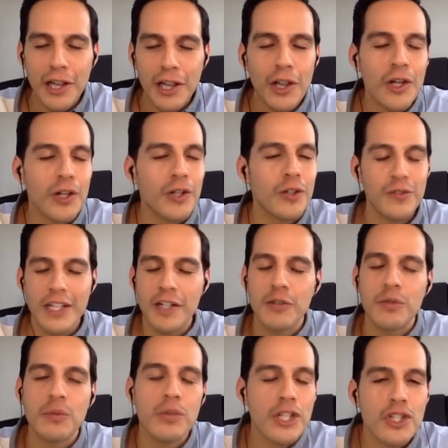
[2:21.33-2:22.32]
a lot of like
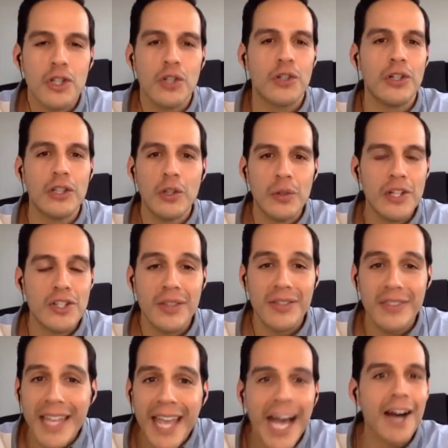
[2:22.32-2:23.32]
rich local knowledge,
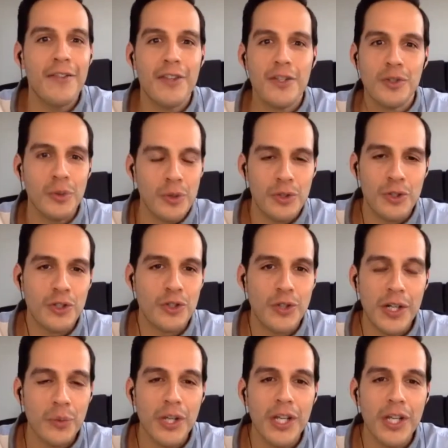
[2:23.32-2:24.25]
they have the solutions, right?